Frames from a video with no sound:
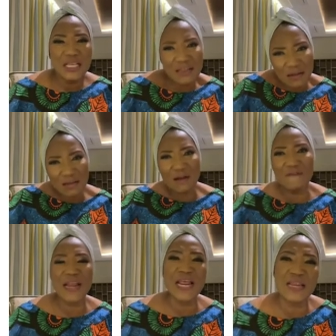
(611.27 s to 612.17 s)
you know, you
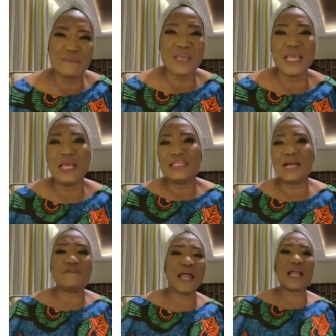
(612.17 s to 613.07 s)
confided in me,
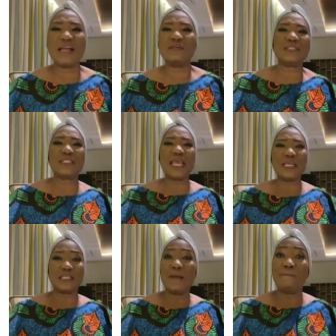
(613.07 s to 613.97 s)
therefore I cannot say
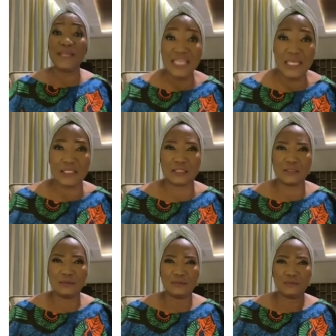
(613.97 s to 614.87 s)
it. Please,